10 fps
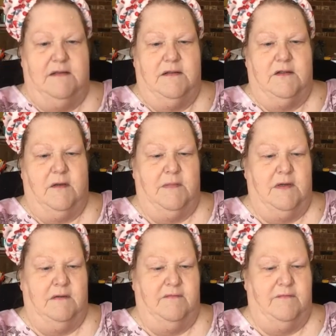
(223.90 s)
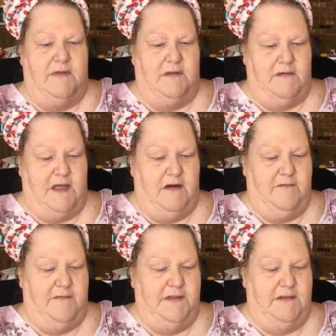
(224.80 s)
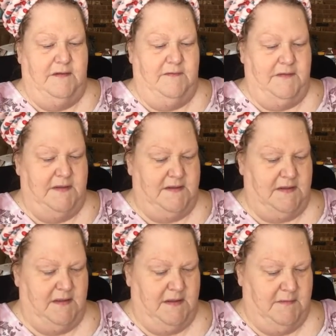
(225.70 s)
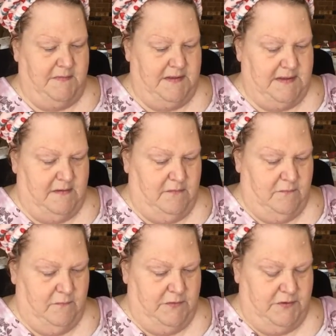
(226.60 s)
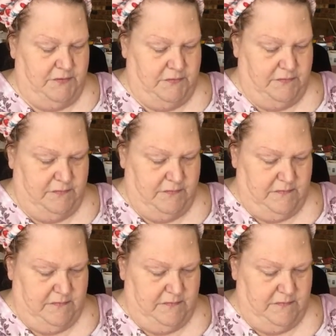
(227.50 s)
So I'm going to carefully lift this up because I don't want to